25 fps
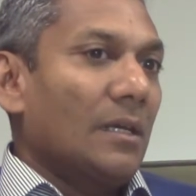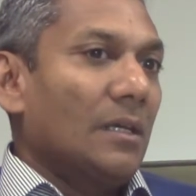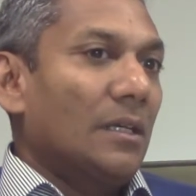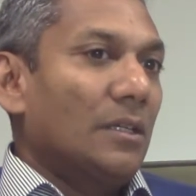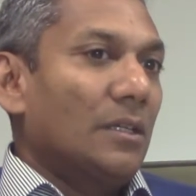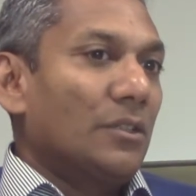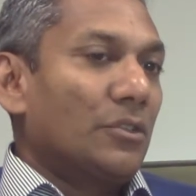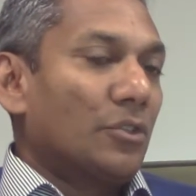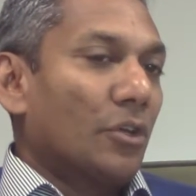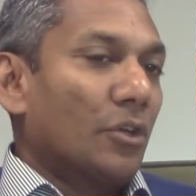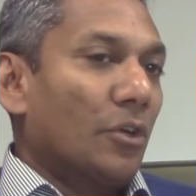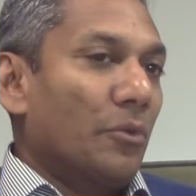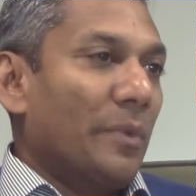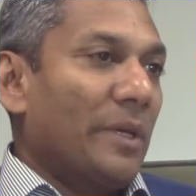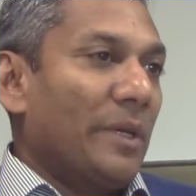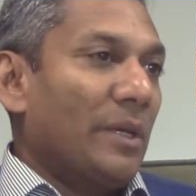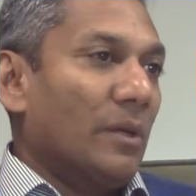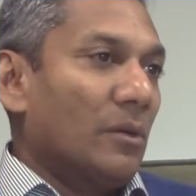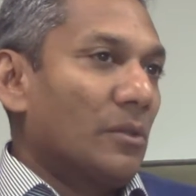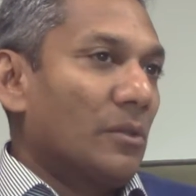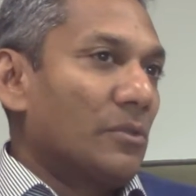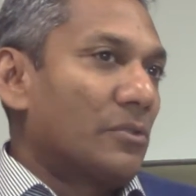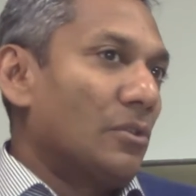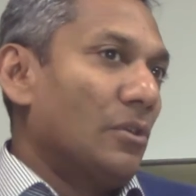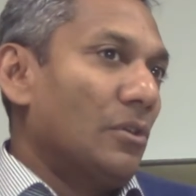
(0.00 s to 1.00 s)
So we
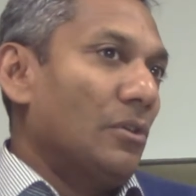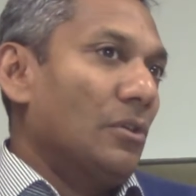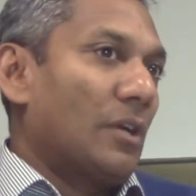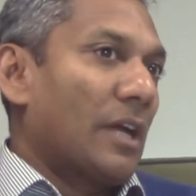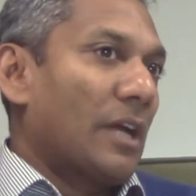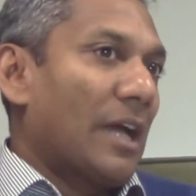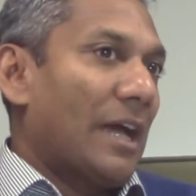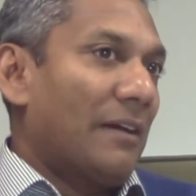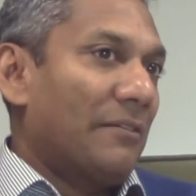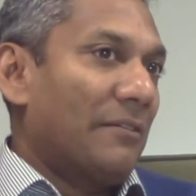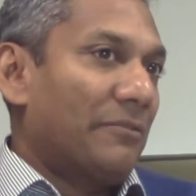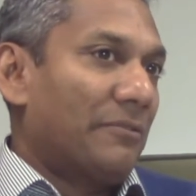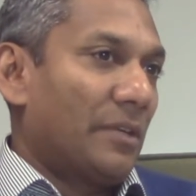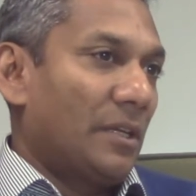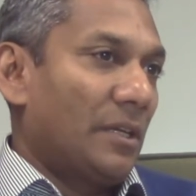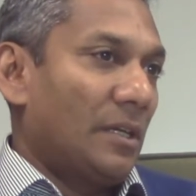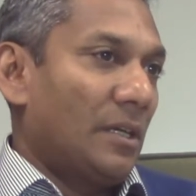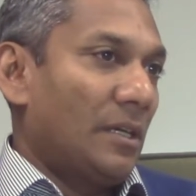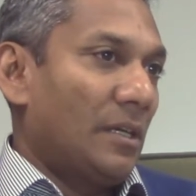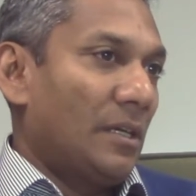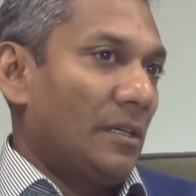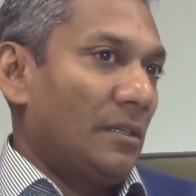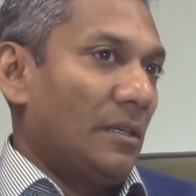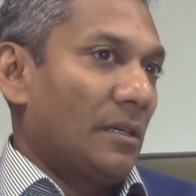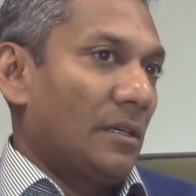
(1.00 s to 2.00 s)
also look
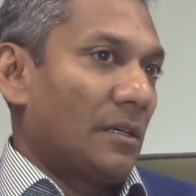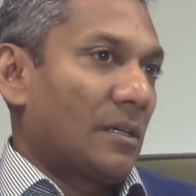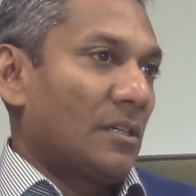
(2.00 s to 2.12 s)
after the